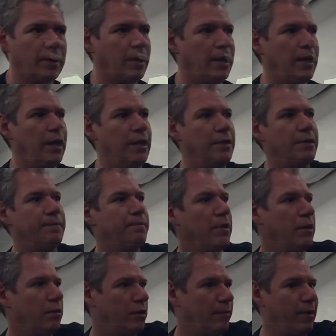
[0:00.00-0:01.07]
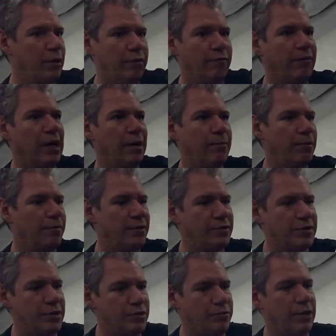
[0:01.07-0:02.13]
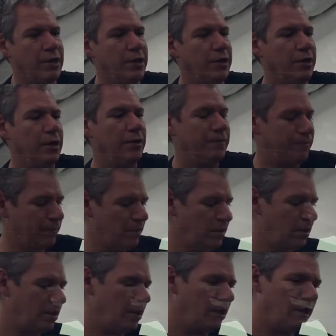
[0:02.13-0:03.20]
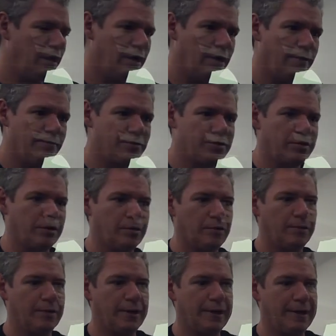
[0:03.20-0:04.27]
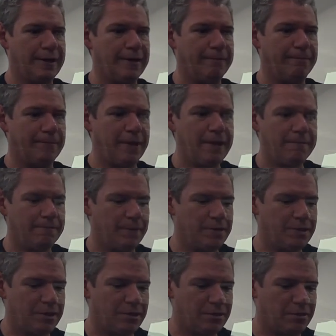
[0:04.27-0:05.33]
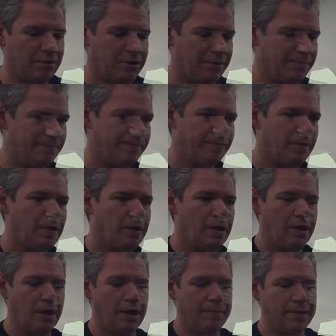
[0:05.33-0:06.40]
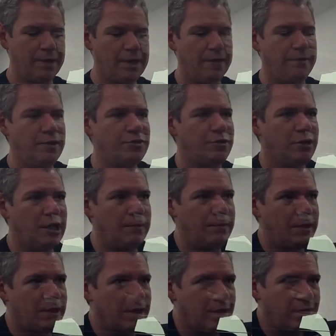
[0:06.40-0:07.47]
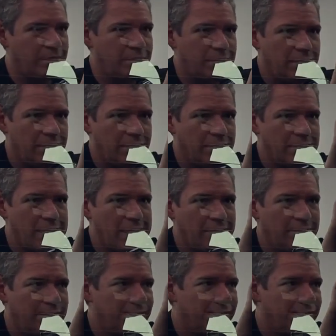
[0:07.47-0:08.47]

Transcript: and the microfiber. This is ready to go. Yeah, let's get started. Again, these are going to be cut exactly to